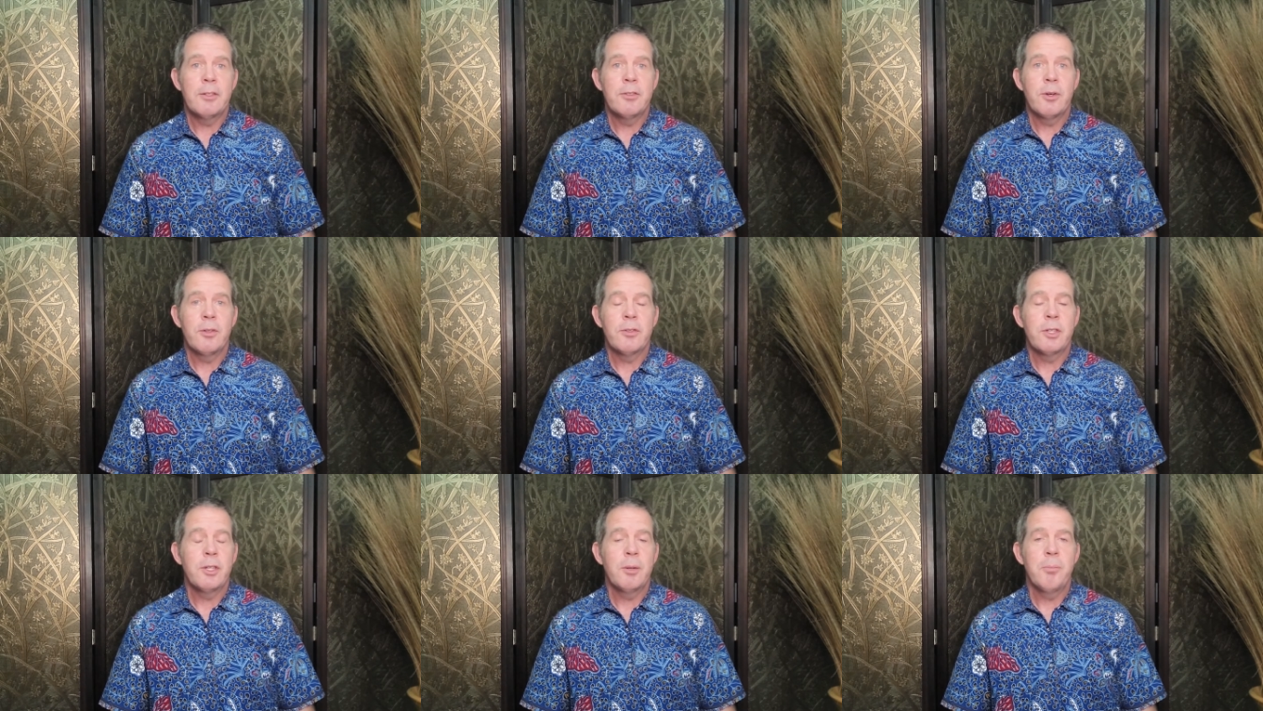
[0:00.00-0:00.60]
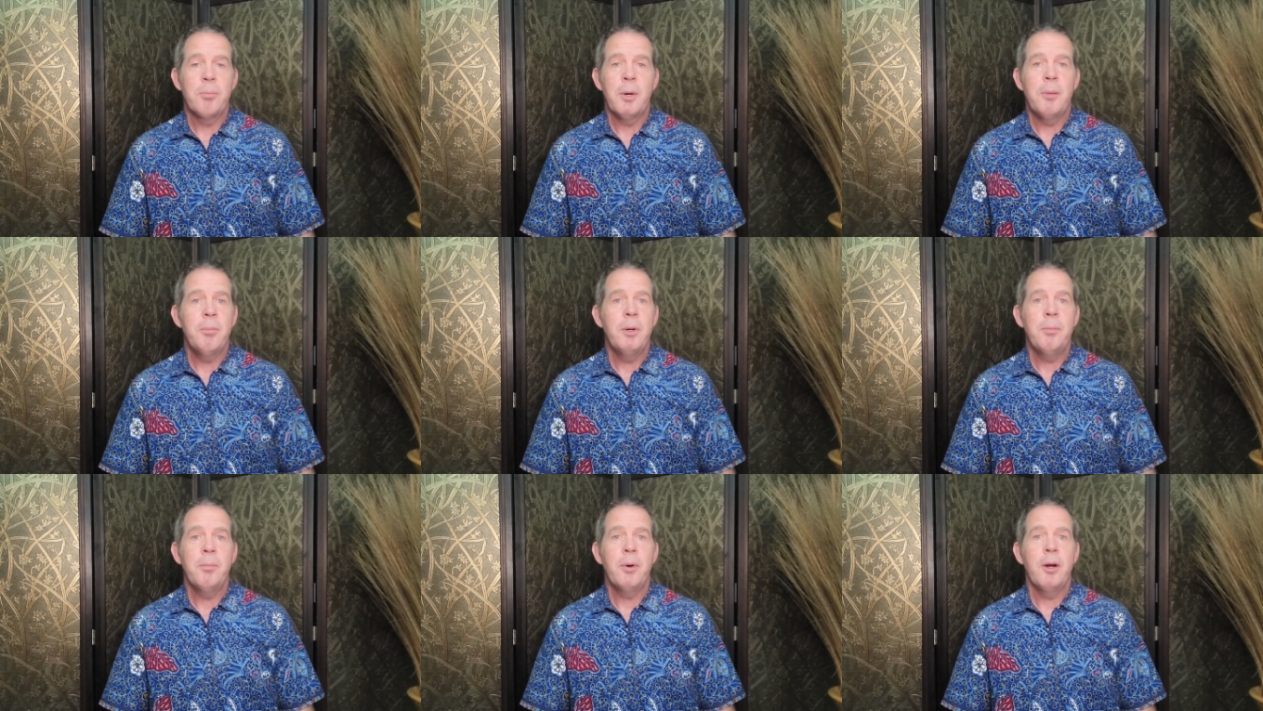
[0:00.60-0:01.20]
So it's going to bump
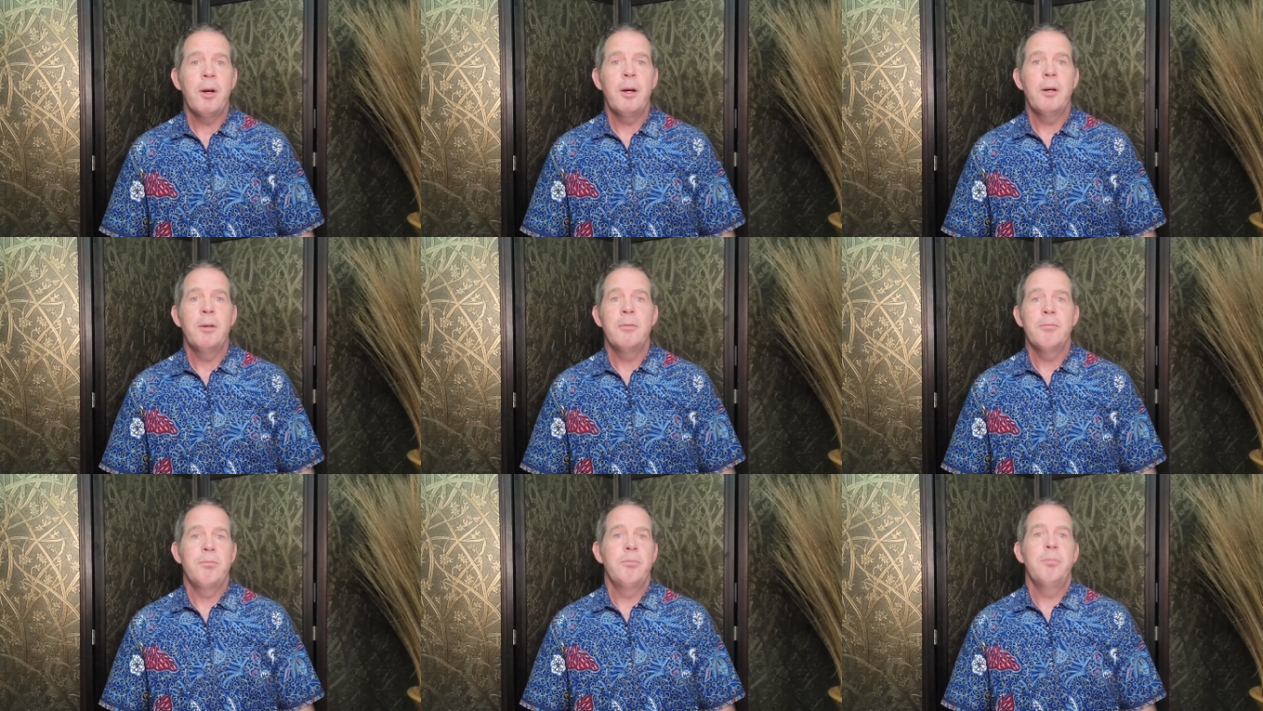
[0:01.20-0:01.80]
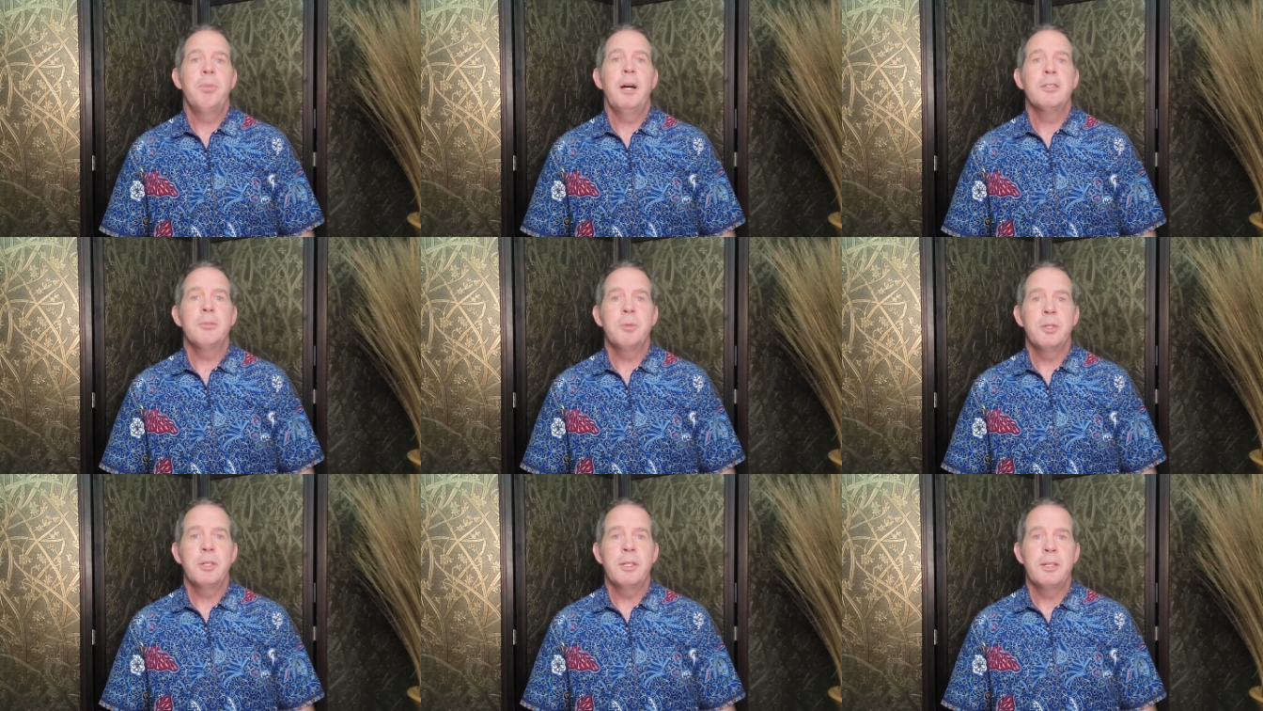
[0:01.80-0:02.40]
up our
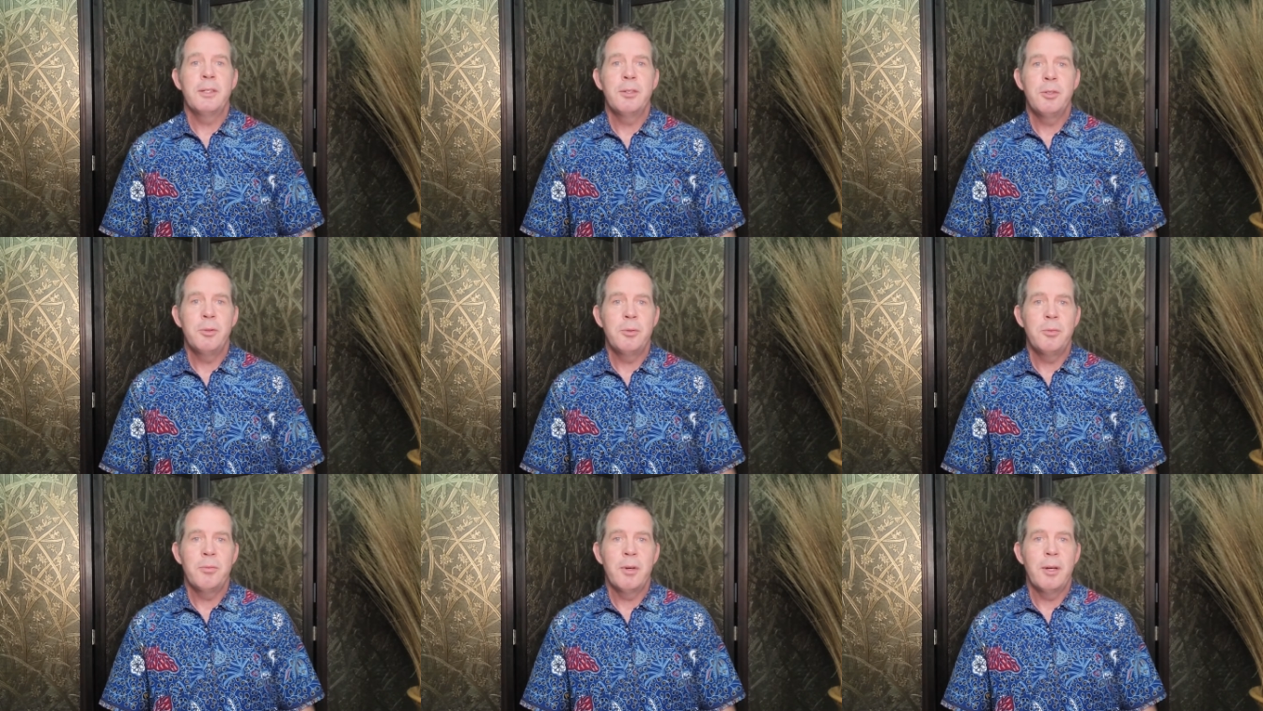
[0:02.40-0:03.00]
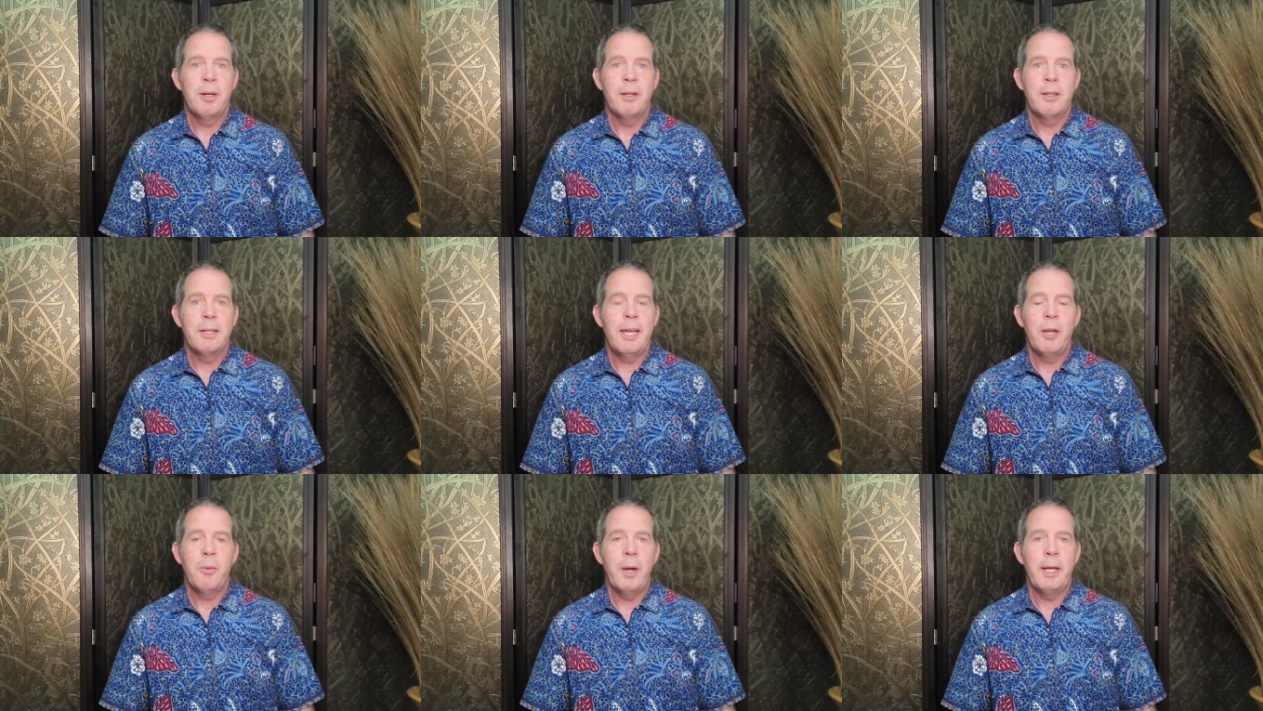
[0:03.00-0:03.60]
possibility to uh,
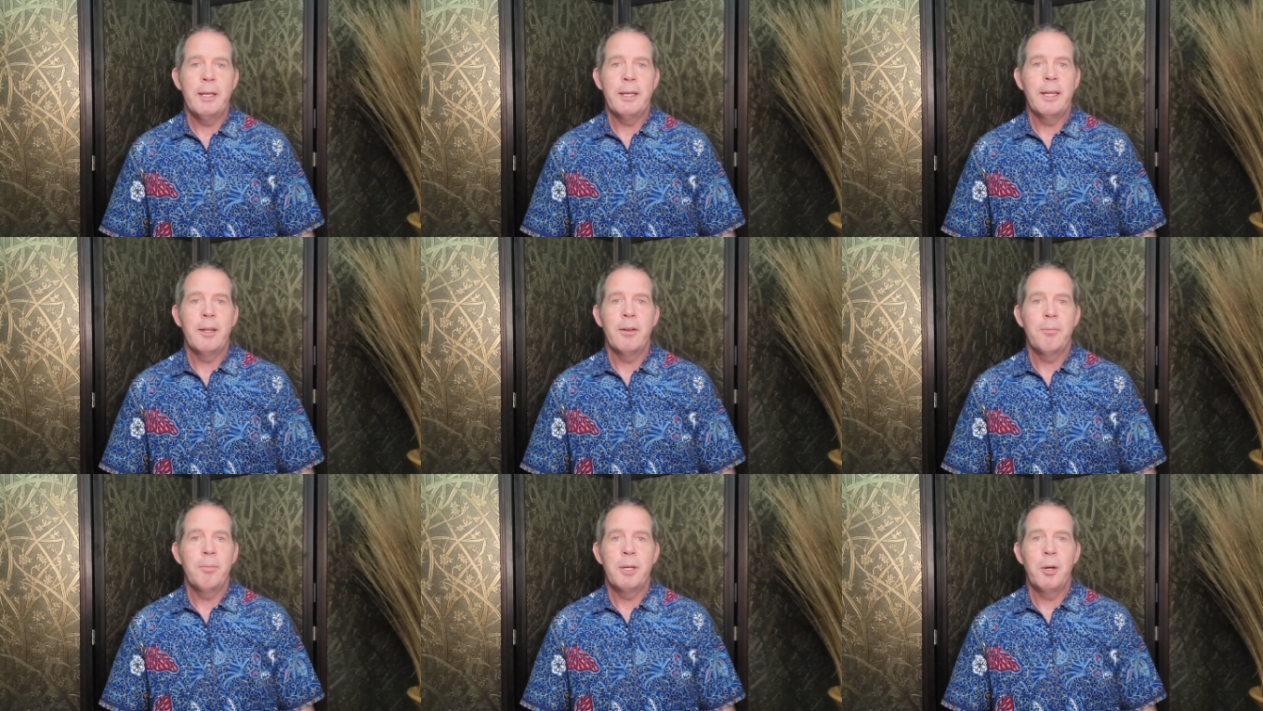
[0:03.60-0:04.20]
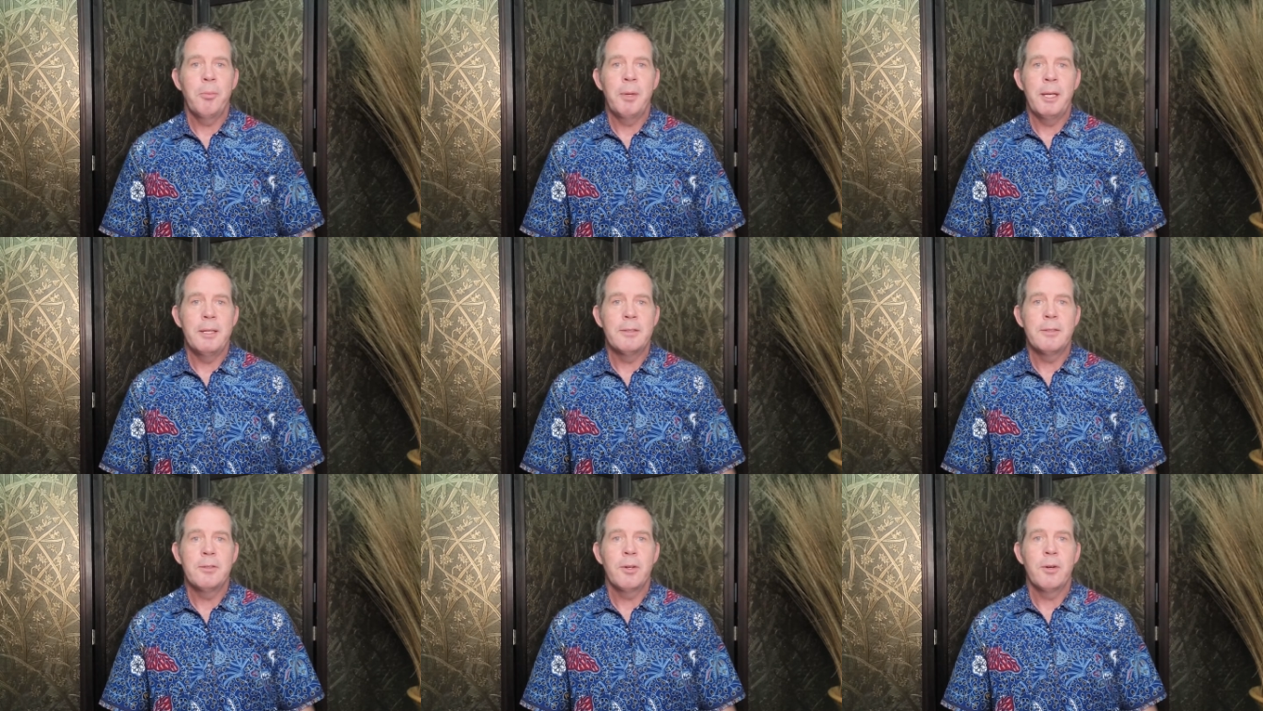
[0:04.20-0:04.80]
gain weight and get be
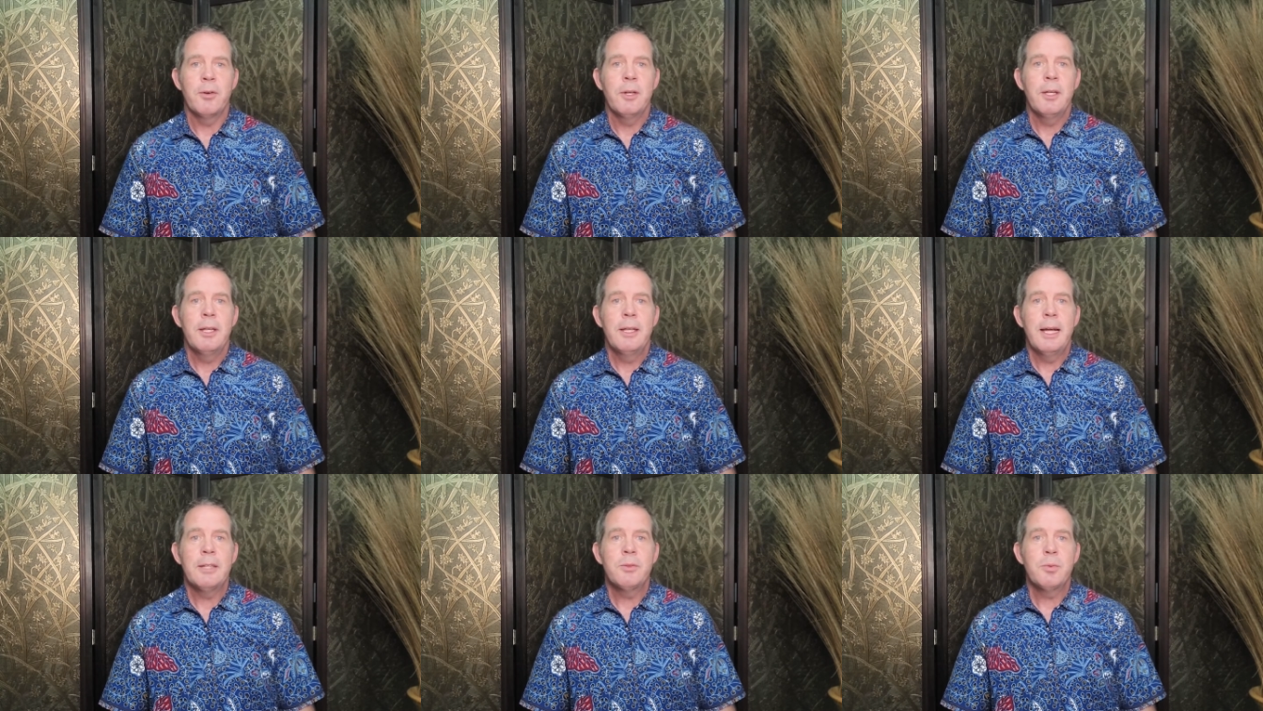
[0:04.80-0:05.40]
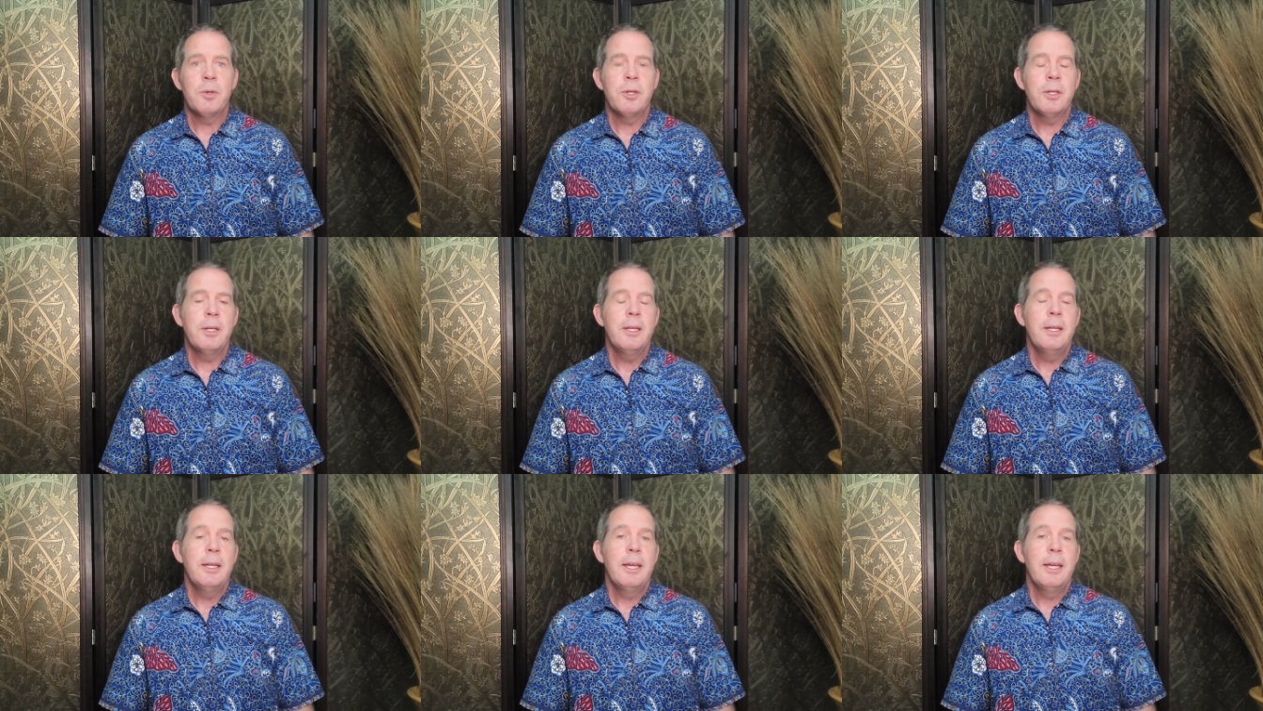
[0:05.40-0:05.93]
obese. So that's one.